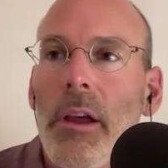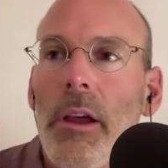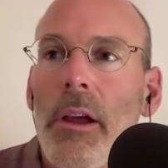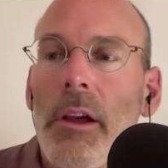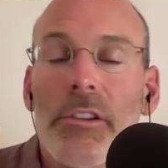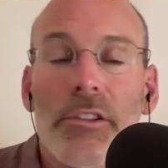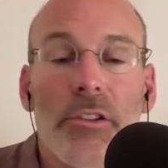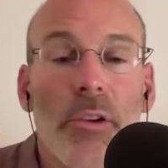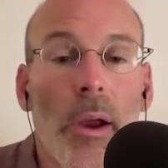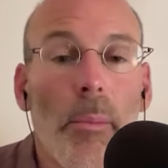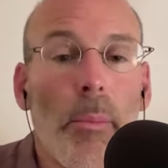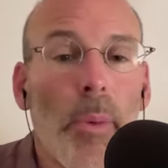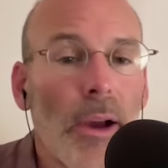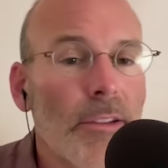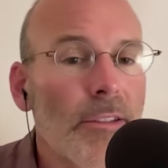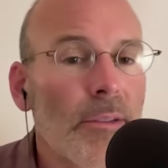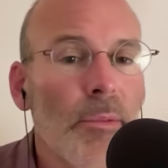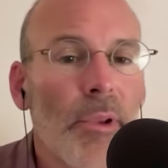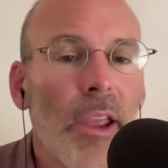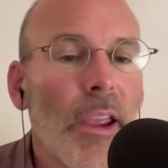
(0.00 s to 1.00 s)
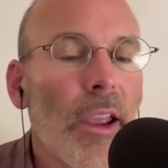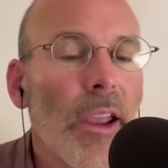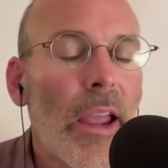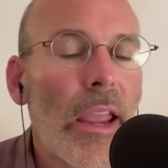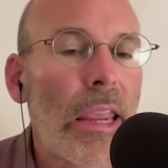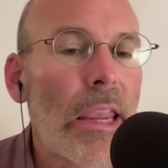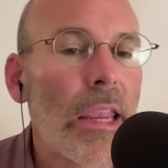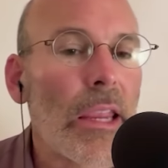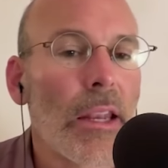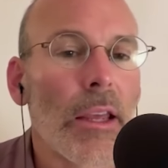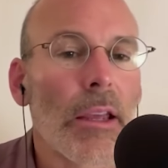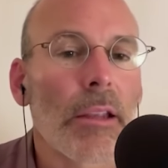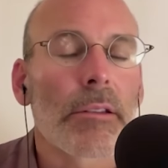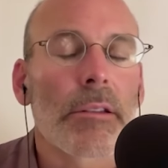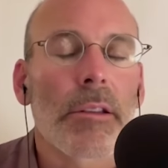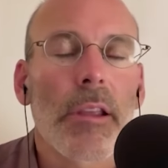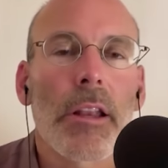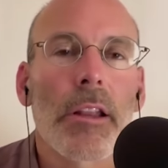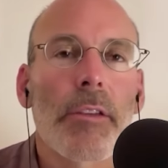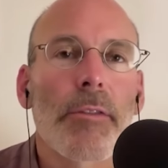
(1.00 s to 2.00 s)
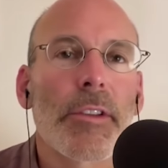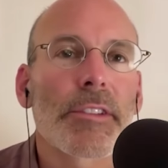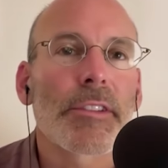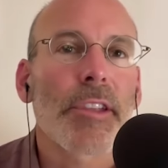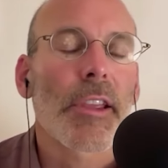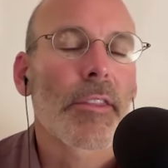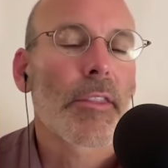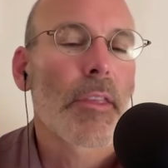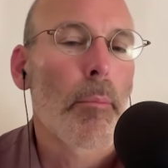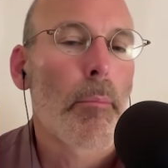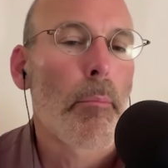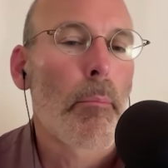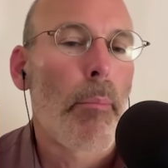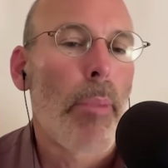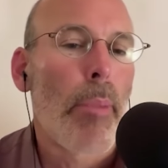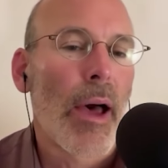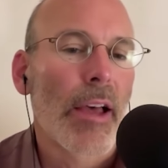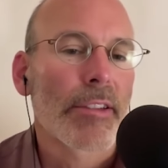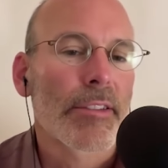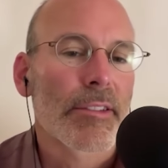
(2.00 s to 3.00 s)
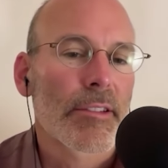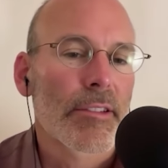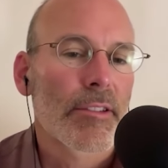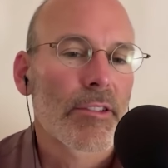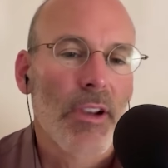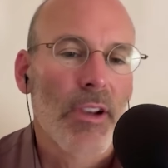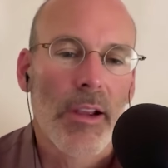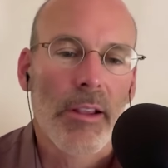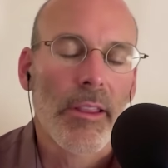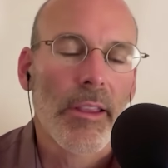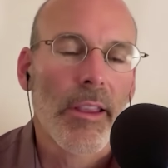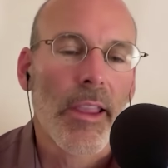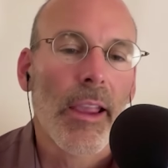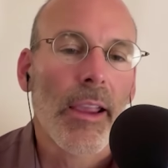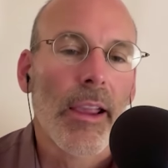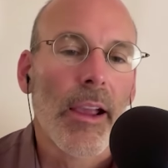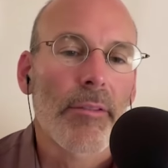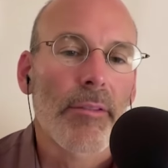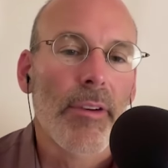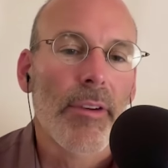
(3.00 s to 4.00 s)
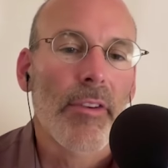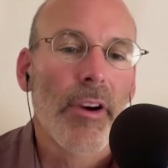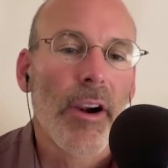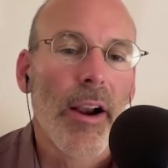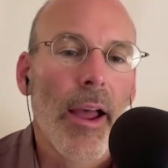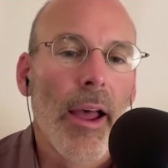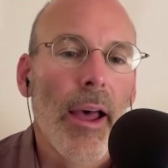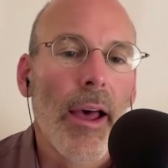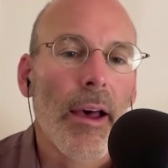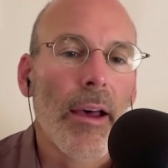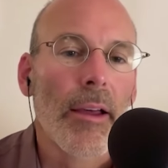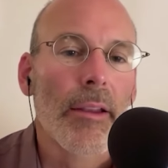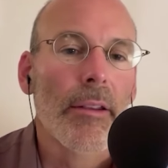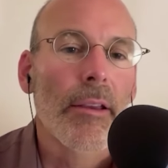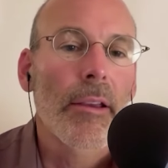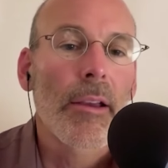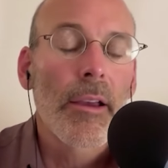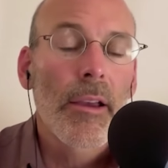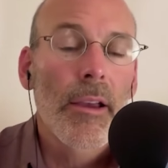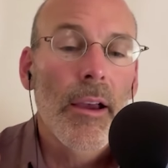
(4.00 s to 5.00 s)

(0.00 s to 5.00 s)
So I buy some cake, I eat it. And if it's like the best chocolate cake I've ever had,